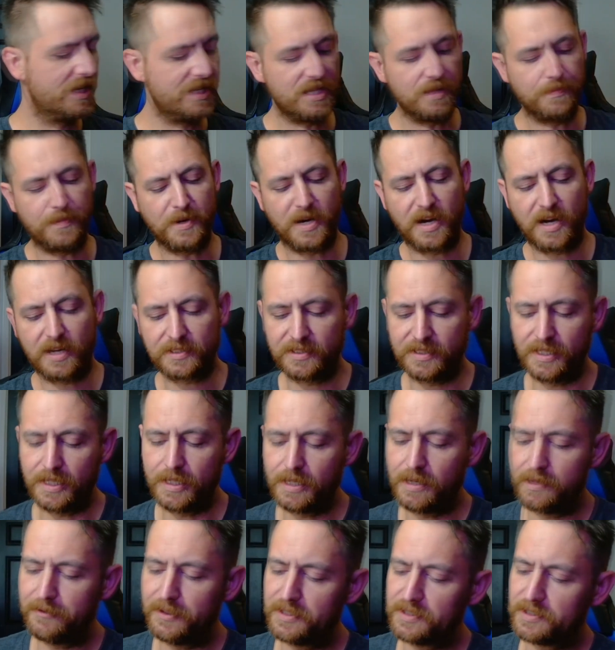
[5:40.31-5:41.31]
the box, they
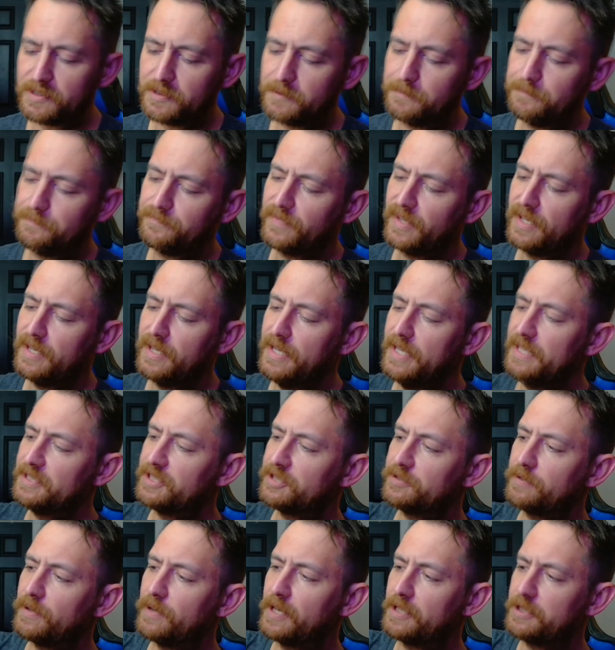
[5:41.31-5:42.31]
give us
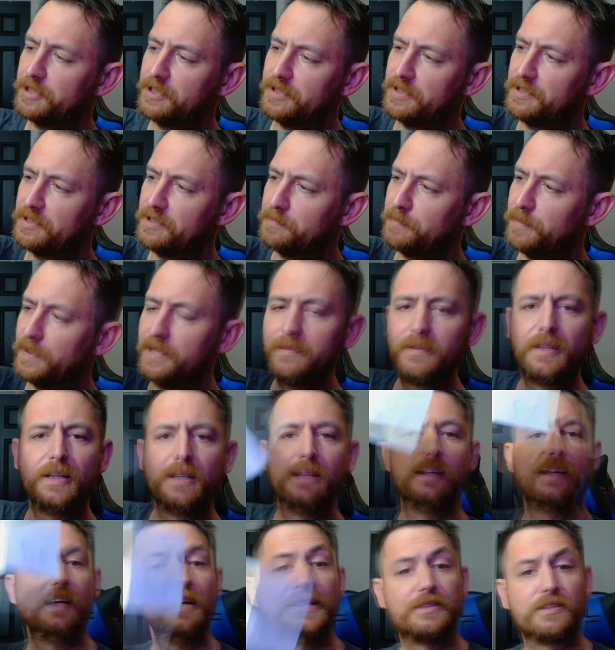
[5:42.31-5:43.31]
instructions, but
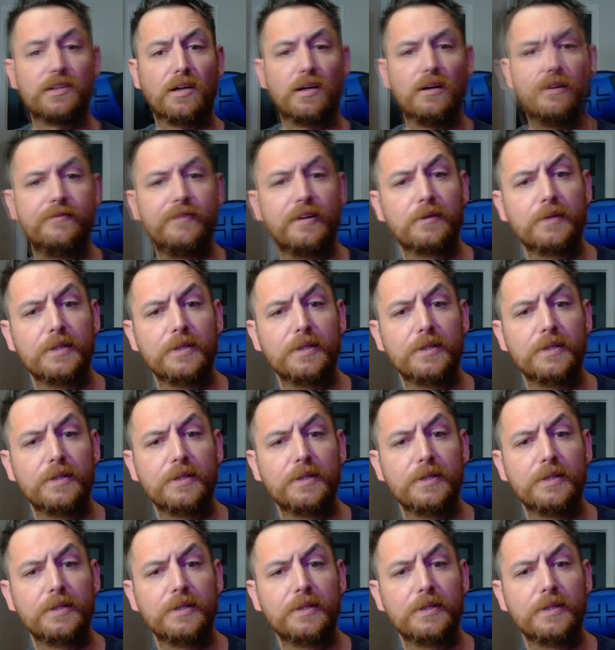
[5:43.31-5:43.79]
it's all very